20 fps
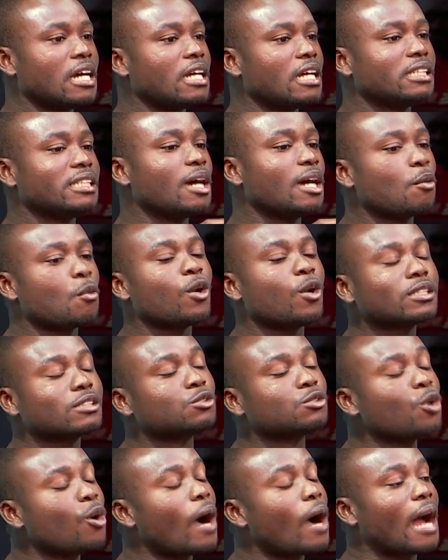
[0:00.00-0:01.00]
there was
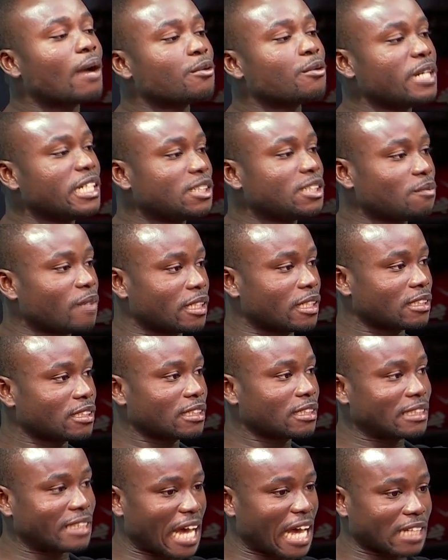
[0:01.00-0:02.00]
no arrangement
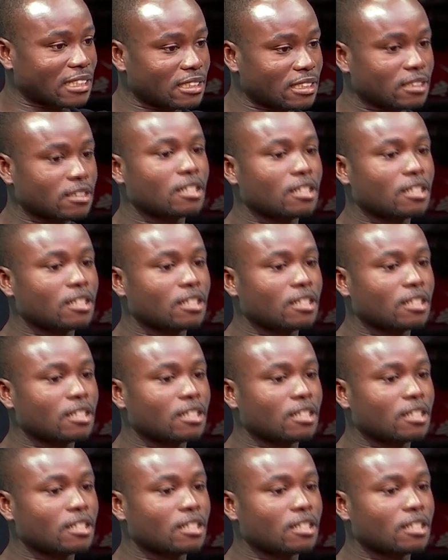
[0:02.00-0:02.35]
that